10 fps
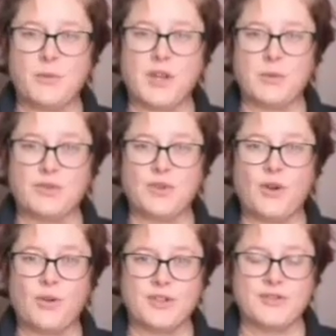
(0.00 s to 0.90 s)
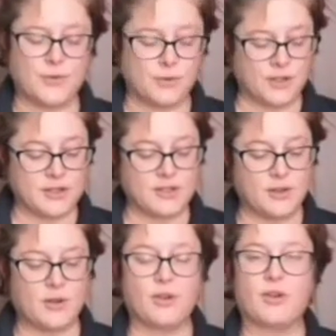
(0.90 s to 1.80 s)
we would always
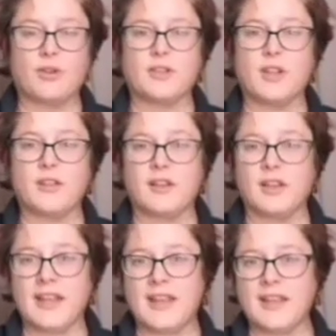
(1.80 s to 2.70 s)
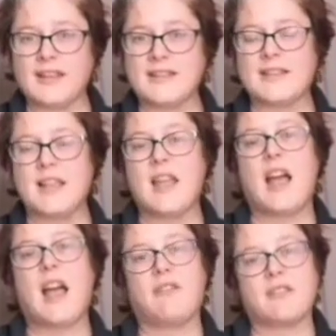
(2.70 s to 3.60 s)
focus on the legs
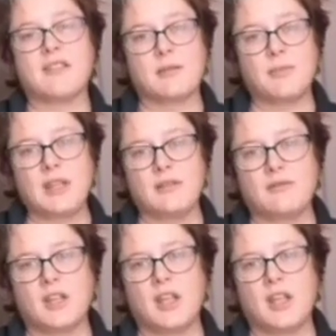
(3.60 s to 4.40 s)
and the tummy.